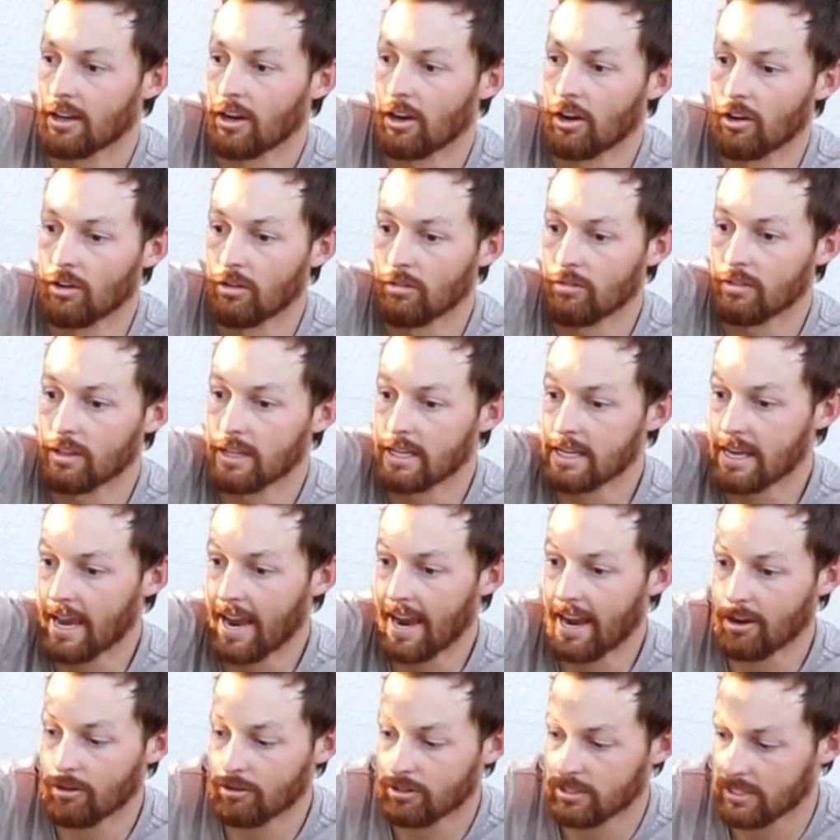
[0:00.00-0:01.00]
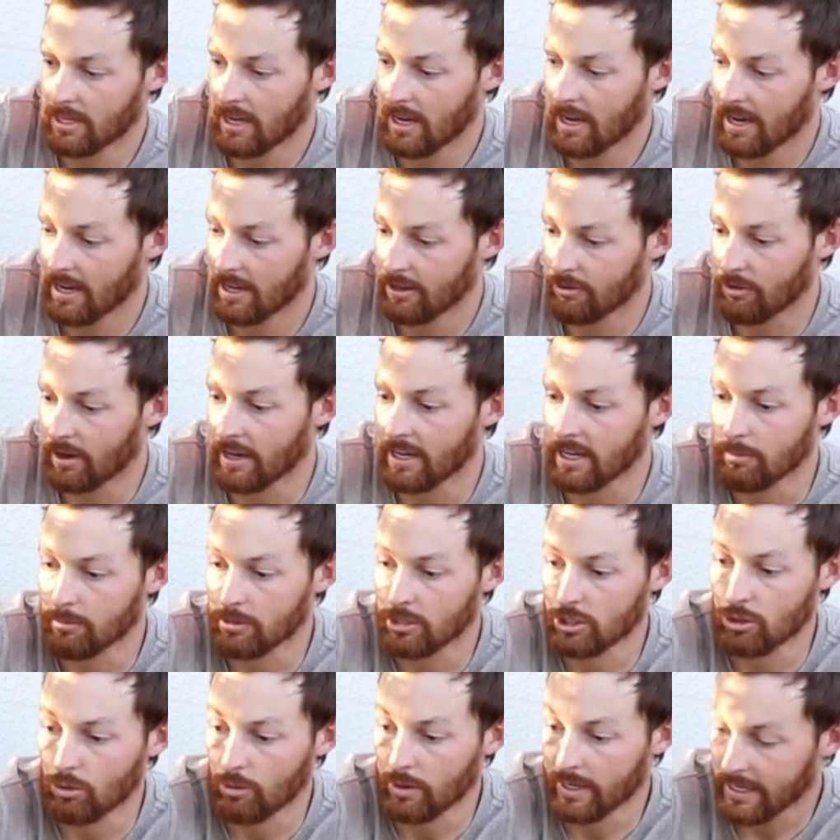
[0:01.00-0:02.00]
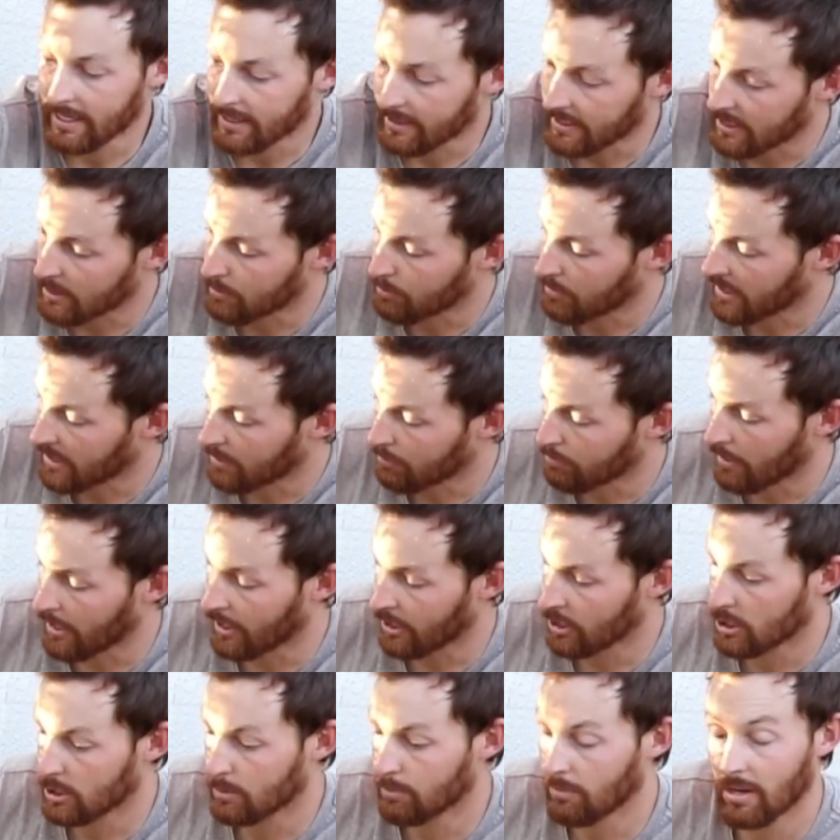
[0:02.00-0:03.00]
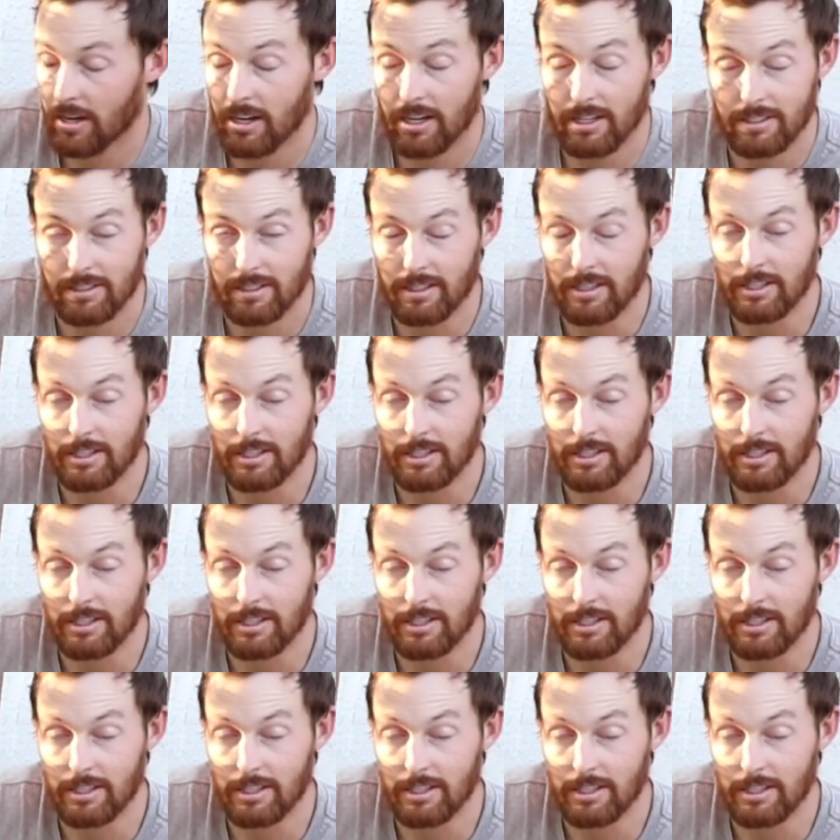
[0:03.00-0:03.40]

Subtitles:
on the outside, right in between in these big bare spots,